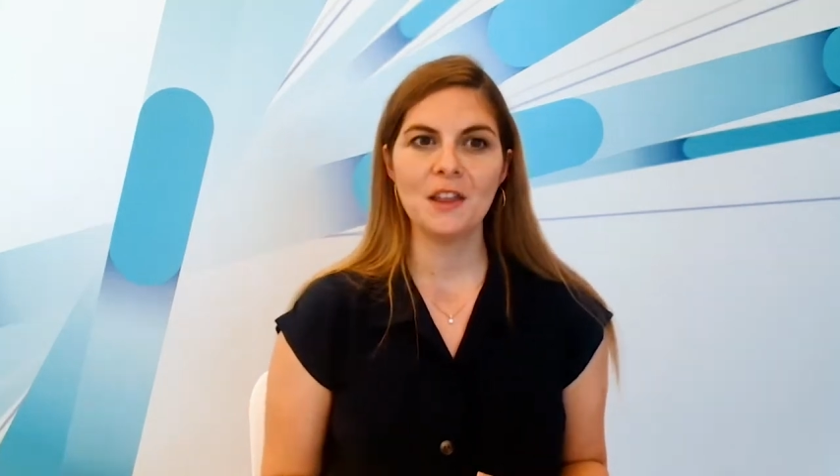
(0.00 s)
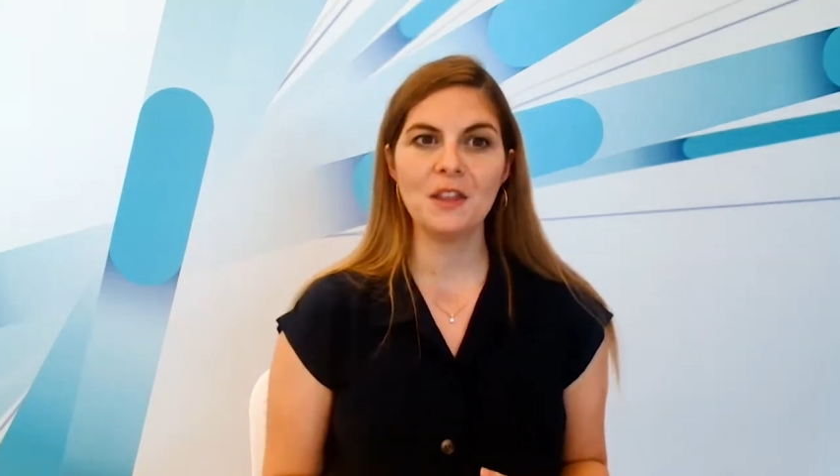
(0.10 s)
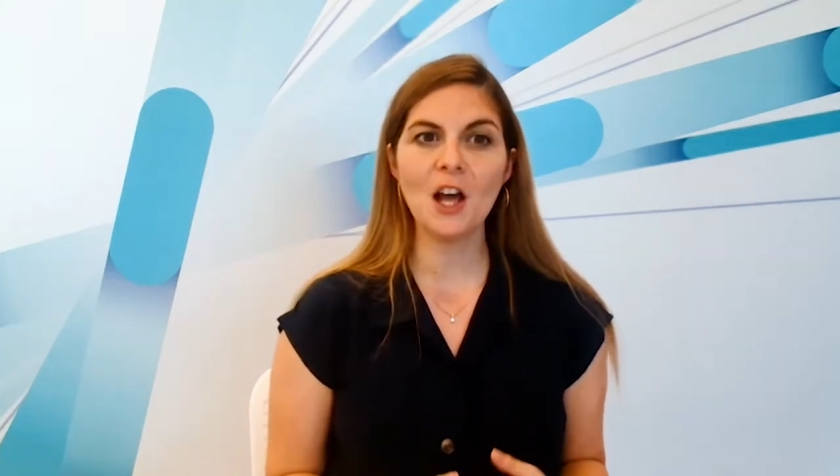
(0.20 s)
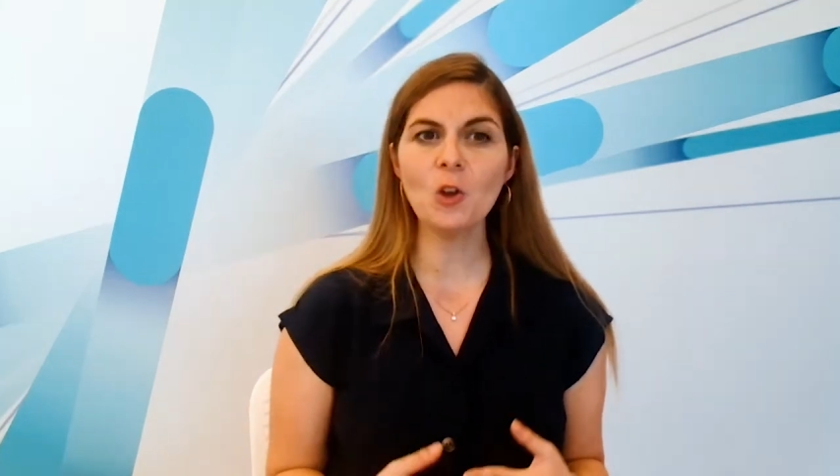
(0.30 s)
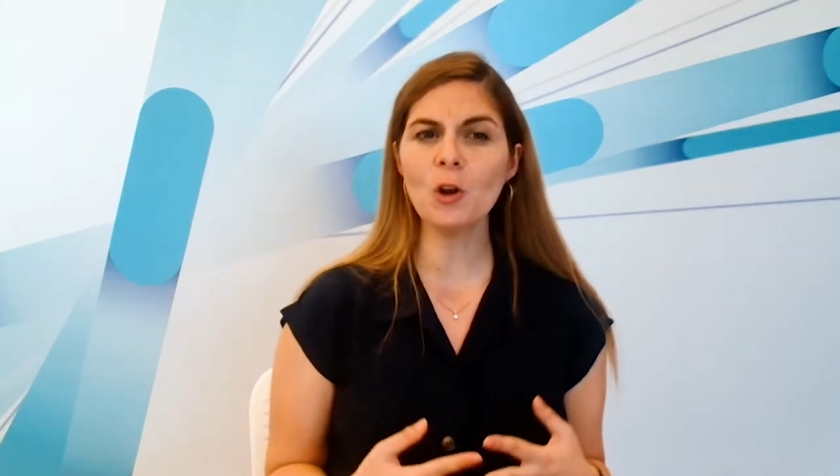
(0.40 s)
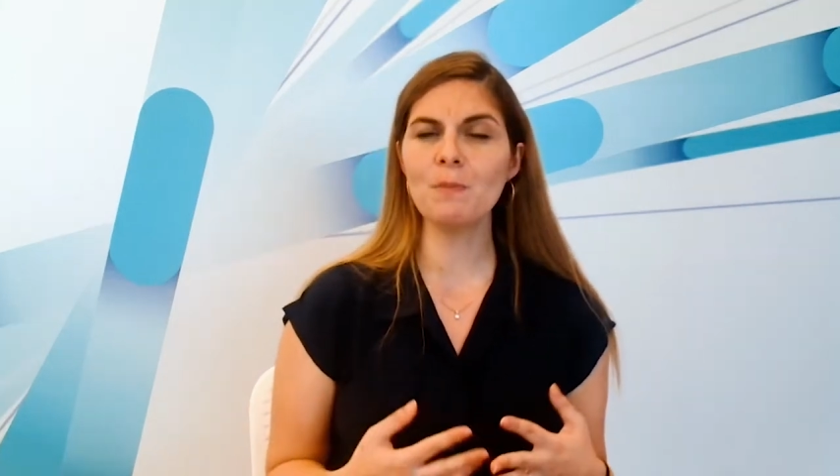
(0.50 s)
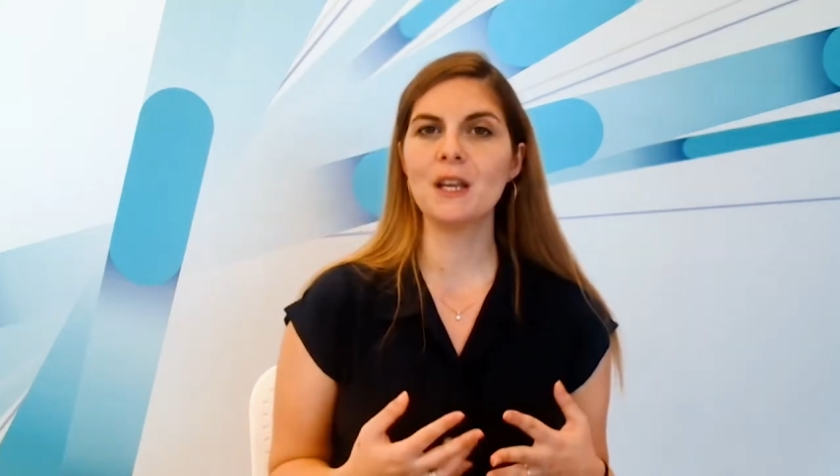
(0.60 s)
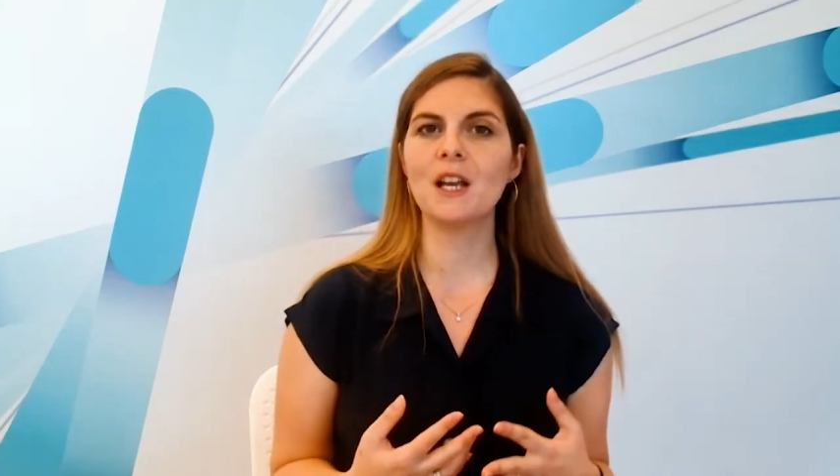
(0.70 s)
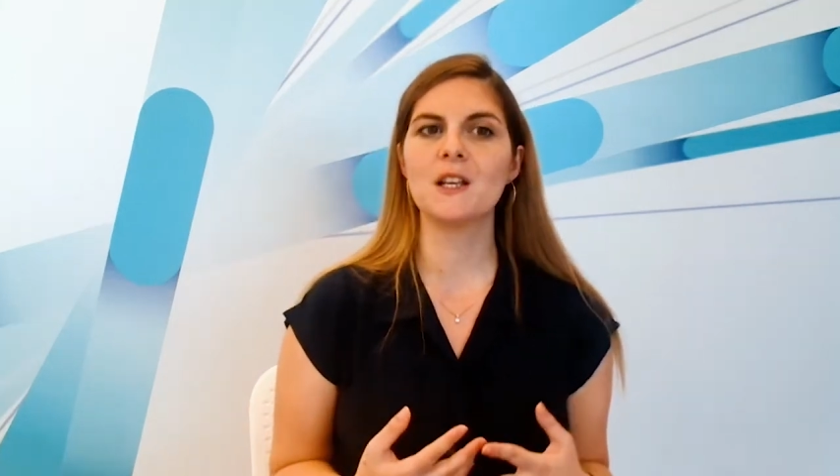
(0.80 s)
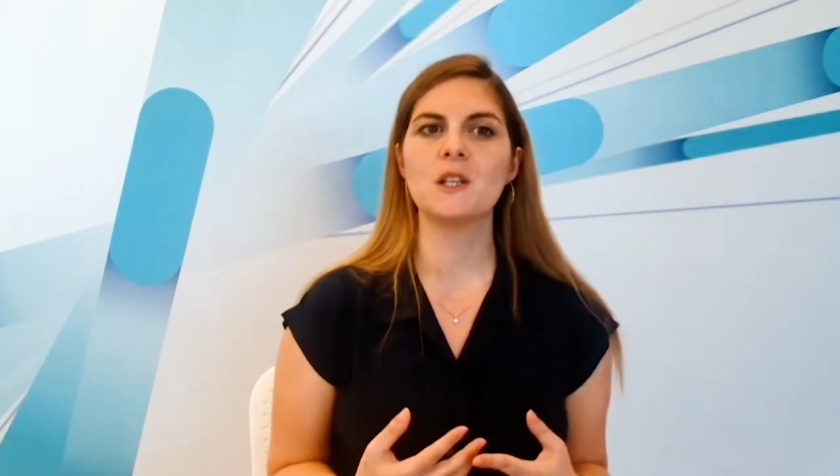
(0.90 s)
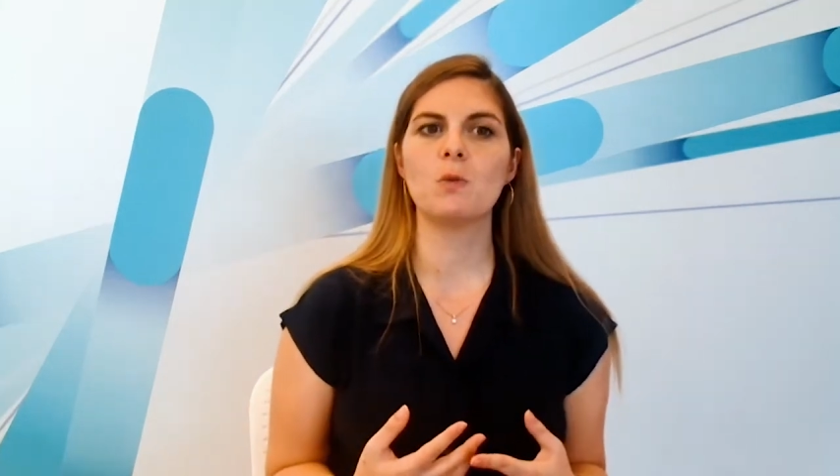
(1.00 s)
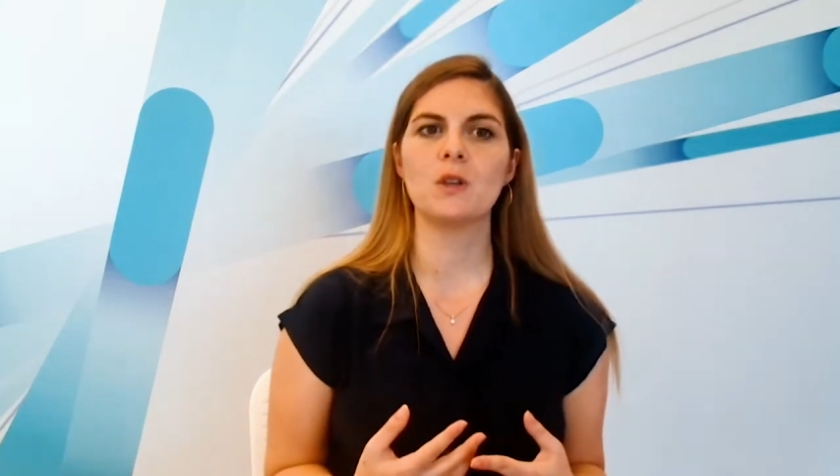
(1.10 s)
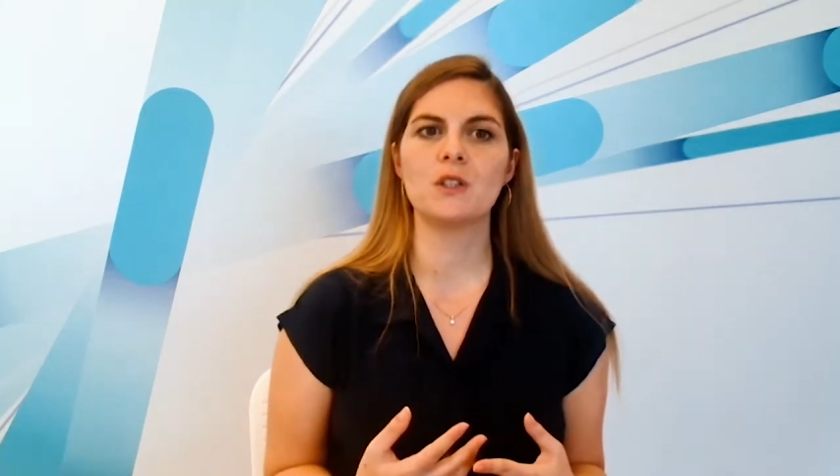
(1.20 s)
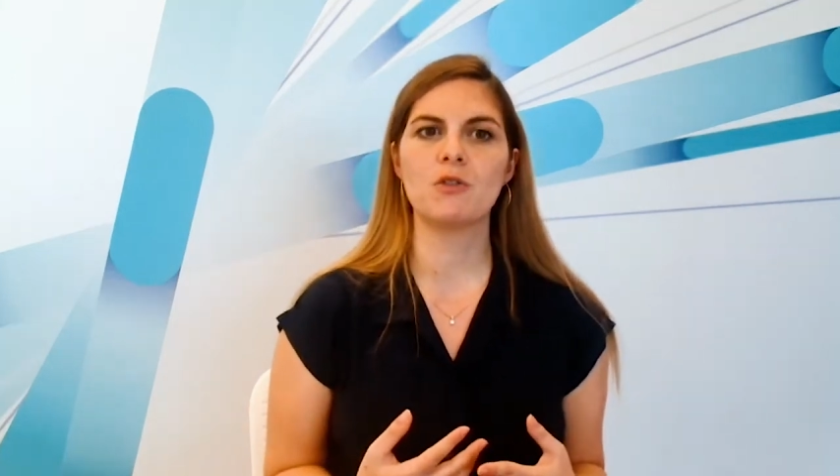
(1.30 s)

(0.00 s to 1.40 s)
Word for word: not only because it was